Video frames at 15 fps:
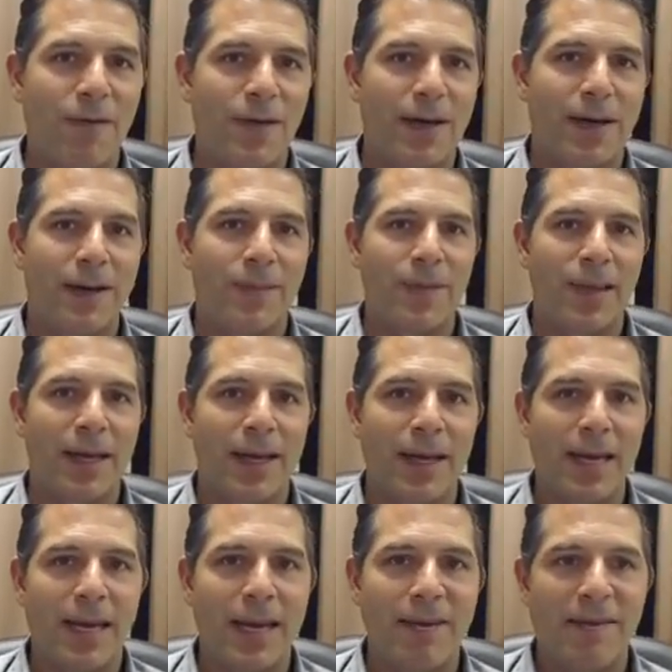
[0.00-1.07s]

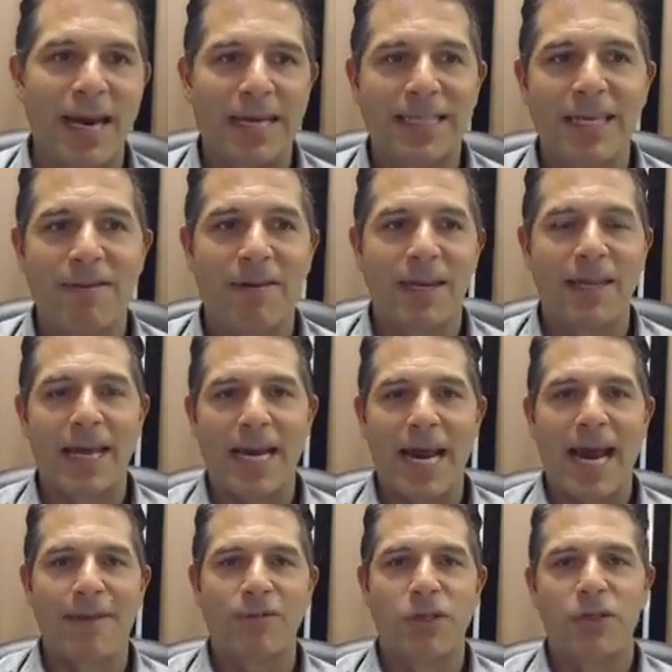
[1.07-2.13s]
an activity that I
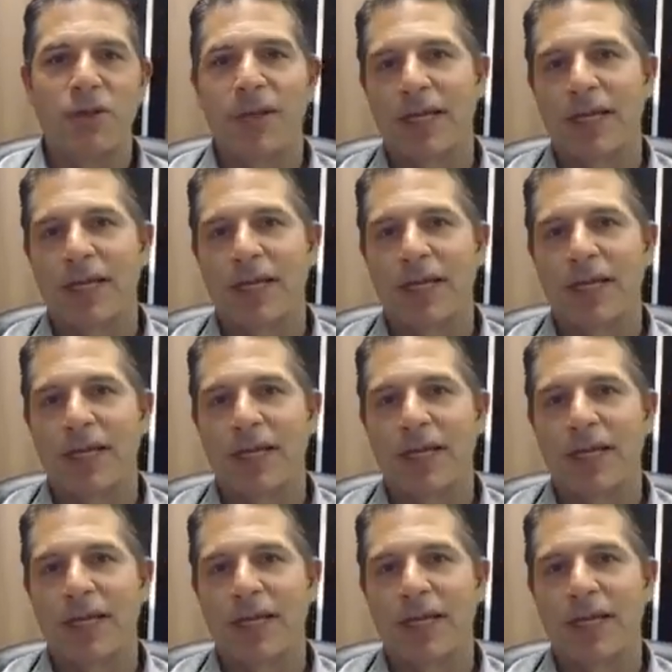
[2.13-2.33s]
have to do.